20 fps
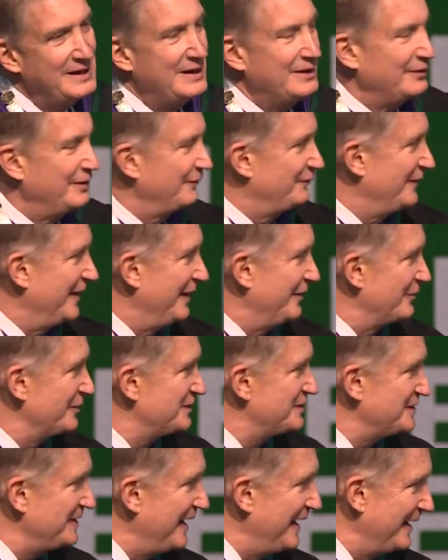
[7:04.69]
If they would
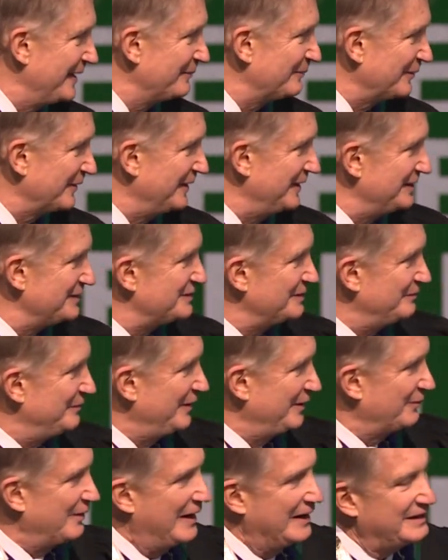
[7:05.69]
stand, please, and be
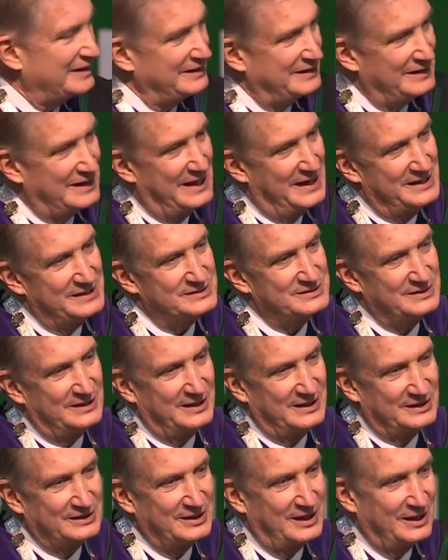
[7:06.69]
recognized and
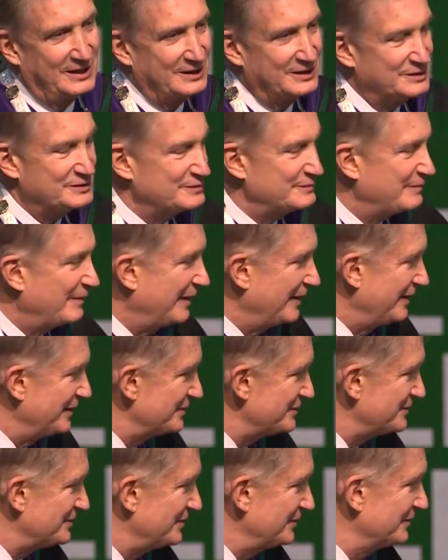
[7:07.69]
acknowledged by our
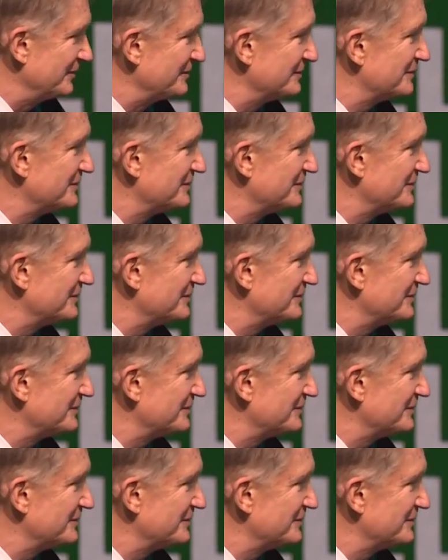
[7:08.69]
students.